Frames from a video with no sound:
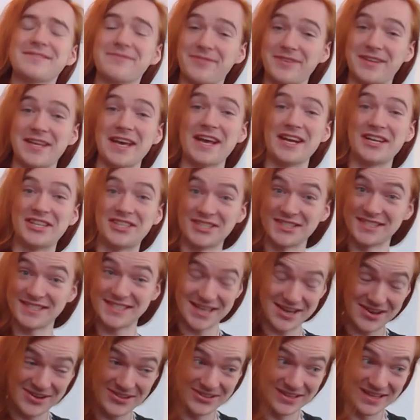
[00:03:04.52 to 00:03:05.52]
invitations
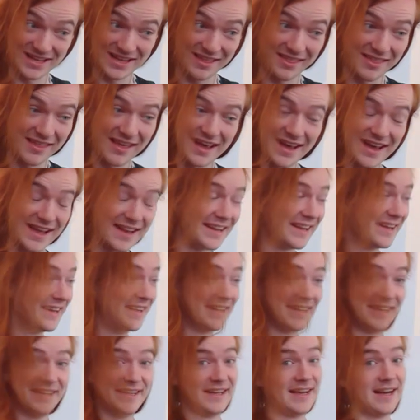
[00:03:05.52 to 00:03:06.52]
out like that?
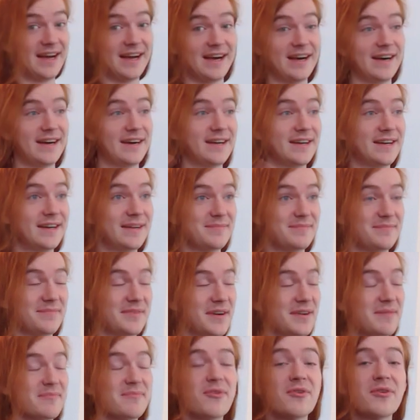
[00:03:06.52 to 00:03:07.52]
Uh,
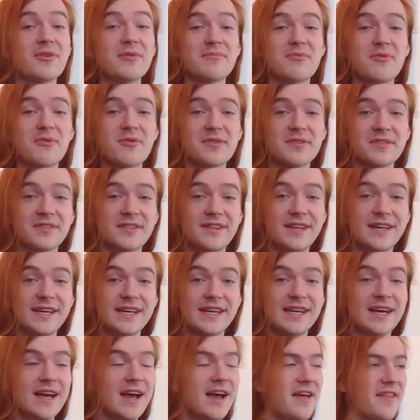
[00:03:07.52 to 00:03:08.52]
but more
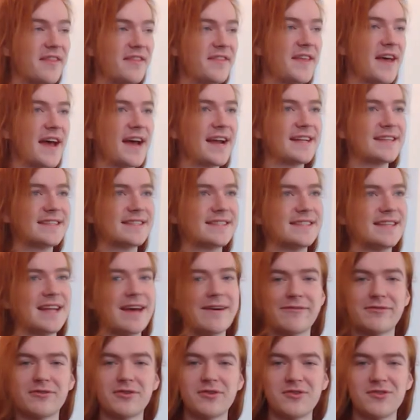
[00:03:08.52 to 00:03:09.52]
importantly, that is
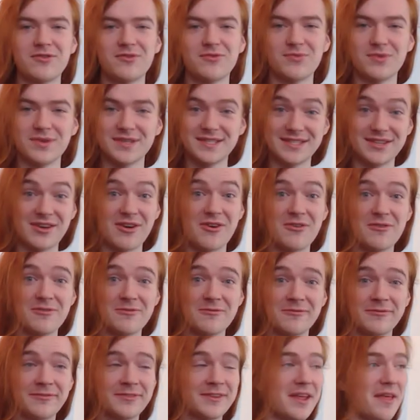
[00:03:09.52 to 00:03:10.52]
never
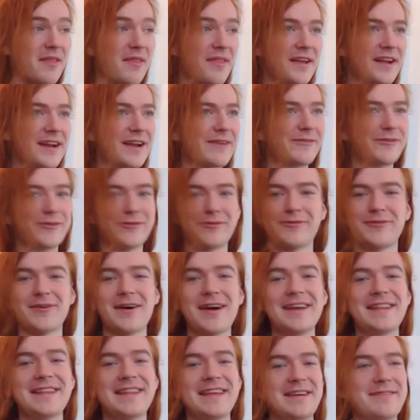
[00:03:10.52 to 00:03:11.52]
resolved. They never
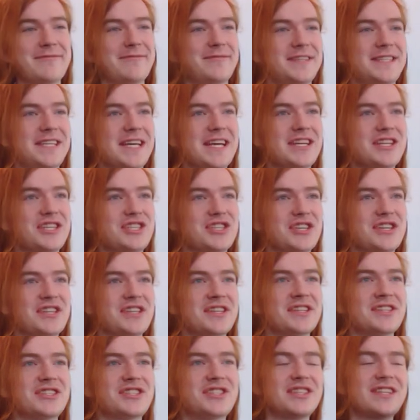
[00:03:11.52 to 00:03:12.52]
find the
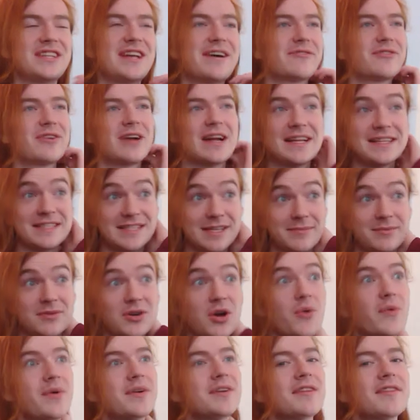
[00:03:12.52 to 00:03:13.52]
invitation. She never ends up
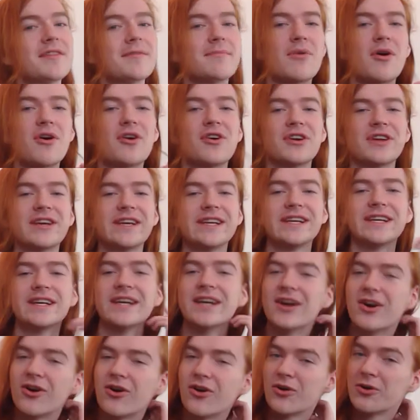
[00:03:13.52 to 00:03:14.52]
going to the
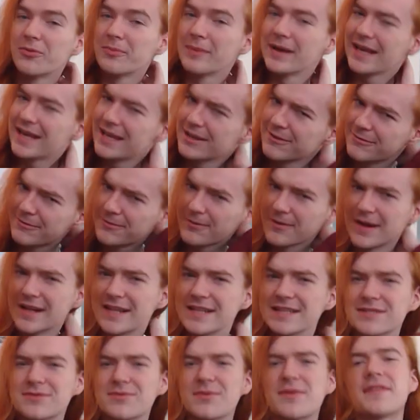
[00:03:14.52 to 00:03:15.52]
party or making
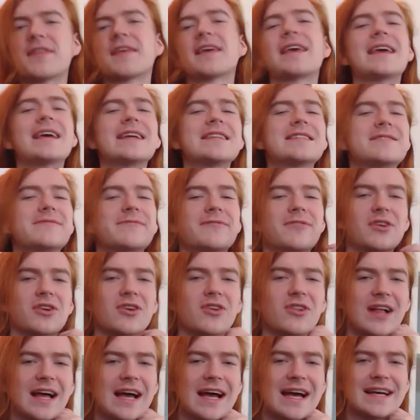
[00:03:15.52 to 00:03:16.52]
friends with the kids of her
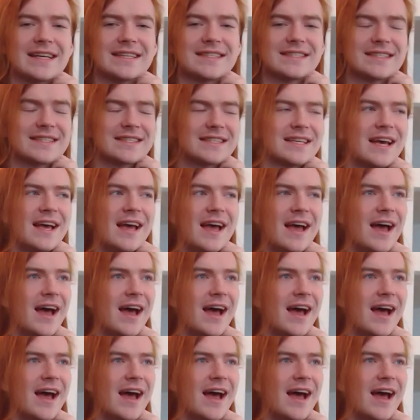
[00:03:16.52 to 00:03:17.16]
class.